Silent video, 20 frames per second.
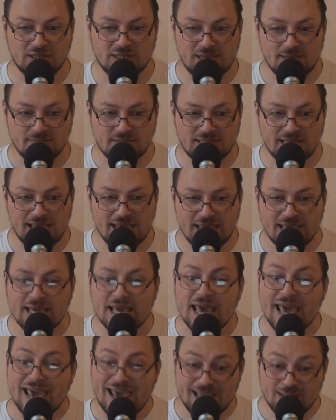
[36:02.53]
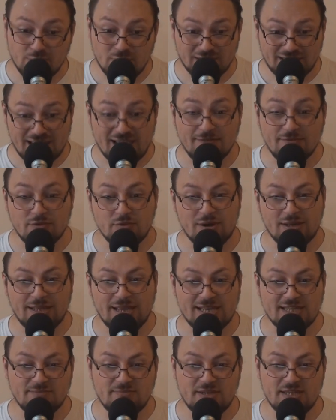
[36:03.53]
what I'm saying and what everyone
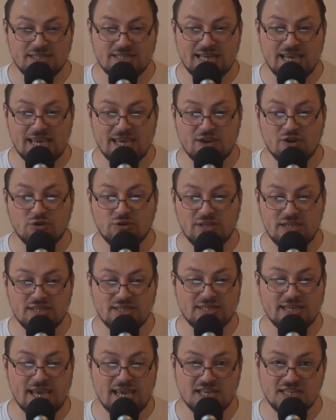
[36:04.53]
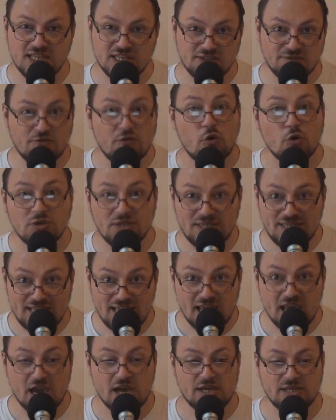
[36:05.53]
has been saying on these cases for
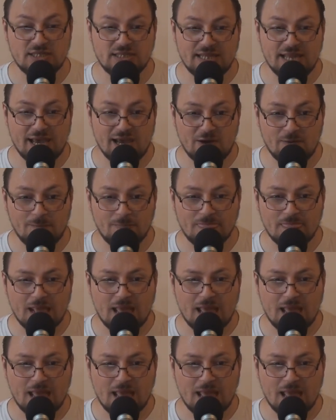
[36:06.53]
years now.